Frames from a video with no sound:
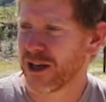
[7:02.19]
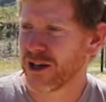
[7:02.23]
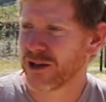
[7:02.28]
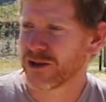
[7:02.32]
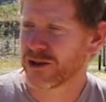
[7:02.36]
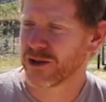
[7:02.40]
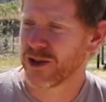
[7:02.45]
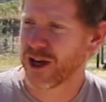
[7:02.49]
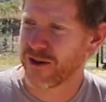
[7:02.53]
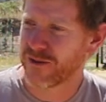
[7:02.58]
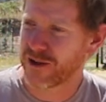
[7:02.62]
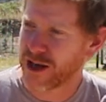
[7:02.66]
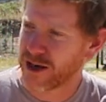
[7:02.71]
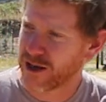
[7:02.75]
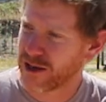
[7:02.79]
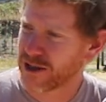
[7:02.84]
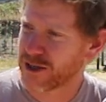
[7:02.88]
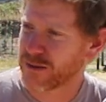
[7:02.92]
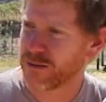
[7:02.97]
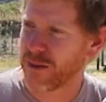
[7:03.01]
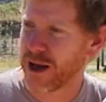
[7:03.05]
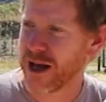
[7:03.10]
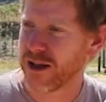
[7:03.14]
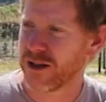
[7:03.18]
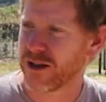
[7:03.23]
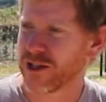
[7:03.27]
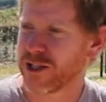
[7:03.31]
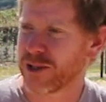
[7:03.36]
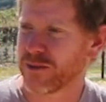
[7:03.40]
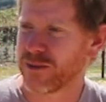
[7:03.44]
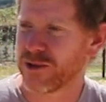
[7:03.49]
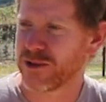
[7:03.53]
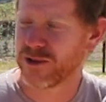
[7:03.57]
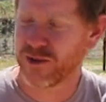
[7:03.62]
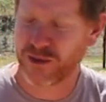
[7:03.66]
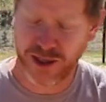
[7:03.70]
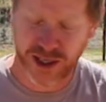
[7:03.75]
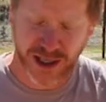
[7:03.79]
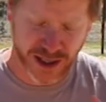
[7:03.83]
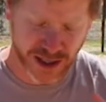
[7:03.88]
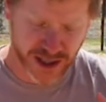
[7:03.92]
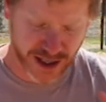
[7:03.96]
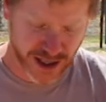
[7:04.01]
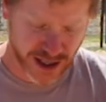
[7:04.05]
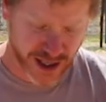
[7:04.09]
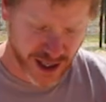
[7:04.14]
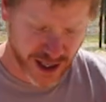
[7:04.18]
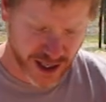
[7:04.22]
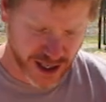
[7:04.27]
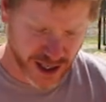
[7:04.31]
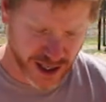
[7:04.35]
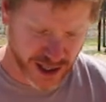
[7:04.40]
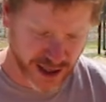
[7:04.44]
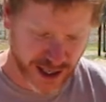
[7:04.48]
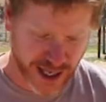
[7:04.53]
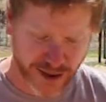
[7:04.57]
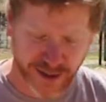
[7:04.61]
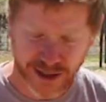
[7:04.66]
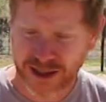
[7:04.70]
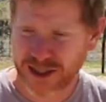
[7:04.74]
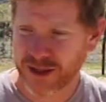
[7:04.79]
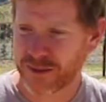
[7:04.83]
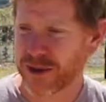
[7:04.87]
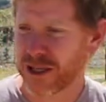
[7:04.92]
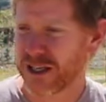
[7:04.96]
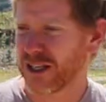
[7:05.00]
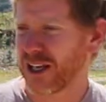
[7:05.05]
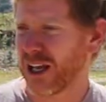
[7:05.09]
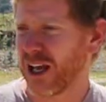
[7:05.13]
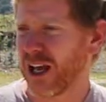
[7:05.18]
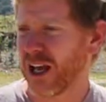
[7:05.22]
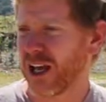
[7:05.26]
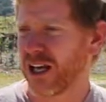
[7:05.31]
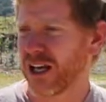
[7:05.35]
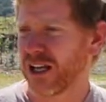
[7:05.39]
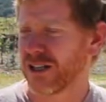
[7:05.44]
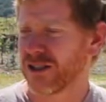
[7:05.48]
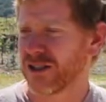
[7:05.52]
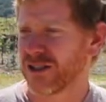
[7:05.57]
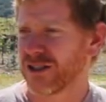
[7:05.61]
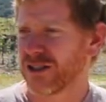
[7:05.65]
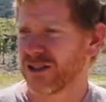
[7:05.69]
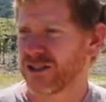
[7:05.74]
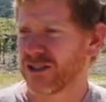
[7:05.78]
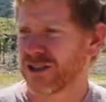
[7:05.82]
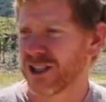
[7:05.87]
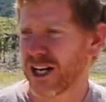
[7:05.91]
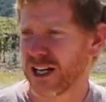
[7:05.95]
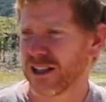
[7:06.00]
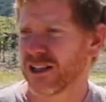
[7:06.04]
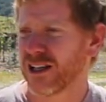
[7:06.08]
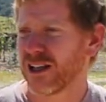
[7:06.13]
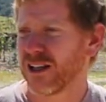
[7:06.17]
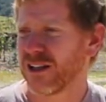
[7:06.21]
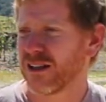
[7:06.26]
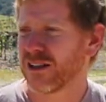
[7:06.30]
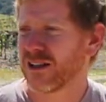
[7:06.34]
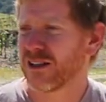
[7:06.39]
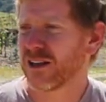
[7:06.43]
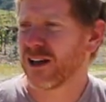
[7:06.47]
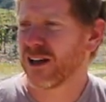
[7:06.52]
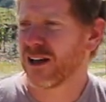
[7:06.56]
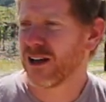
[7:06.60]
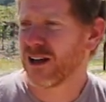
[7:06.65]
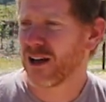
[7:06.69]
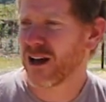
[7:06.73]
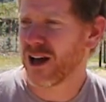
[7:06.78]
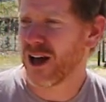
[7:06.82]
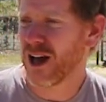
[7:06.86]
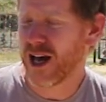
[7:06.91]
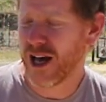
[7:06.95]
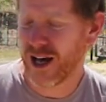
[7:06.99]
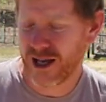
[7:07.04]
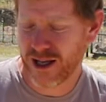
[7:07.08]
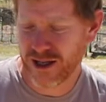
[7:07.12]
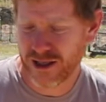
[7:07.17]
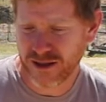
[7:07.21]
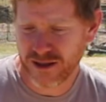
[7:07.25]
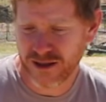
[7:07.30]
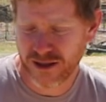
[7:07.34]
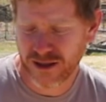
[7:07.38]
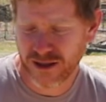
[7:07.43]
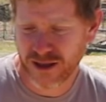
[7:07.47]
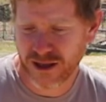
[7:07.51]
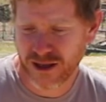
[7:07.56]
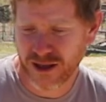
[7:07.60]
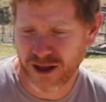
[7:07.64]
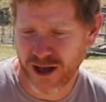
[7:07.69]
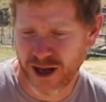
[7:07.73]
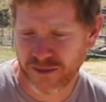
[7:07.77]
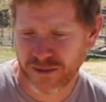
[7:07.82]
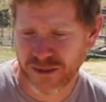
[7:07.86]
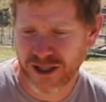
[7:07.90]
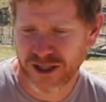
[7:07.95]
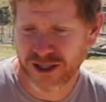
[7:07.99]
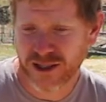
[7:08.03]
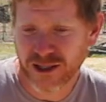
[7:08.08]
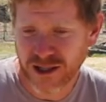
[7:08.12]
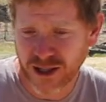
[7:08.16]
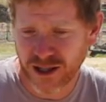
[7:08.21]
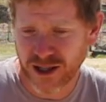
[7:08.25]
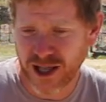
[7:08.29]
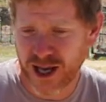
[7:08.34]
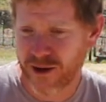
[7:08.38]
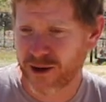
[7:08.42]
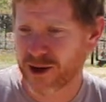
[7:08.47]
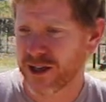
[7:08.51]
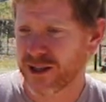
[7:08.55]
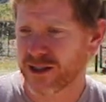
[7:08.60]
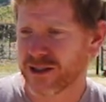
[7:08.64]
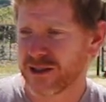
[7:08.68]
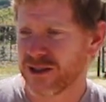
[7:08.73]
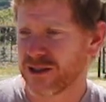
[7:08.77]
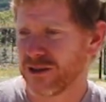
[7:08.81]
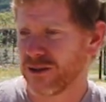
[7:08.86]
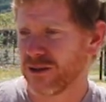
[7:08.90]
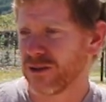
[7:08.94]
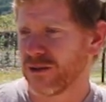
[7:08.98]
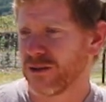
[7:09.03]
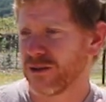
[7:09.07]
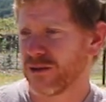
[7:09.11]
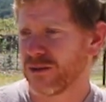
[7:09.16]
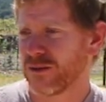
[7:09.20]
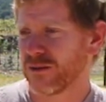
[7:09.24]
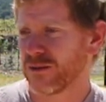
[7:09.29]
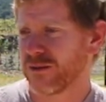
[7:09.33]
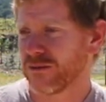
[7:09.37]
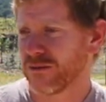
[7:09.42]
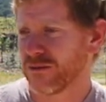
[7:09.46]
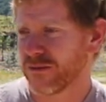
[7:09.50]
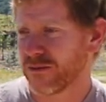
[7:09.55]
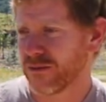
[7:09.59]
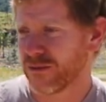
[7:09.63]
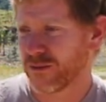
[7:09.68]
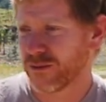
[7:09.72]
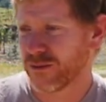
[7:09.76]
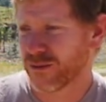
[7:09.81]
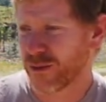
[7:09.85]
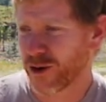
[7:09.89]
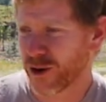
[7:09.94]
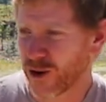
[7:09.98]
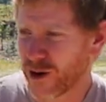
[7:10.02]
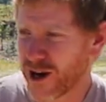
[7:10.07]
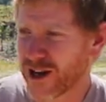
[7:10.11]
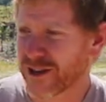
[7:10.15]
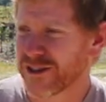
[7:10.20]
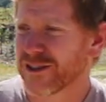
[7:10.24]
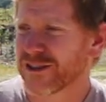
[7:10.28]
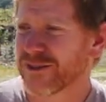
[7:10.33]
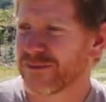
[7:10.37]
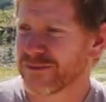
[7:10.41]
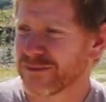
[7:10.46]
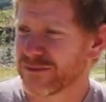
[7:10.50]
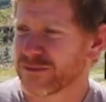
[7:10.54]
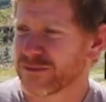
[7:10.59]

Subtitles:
So you have kind of this balance between allowing something to age gently and still allowing it to progress.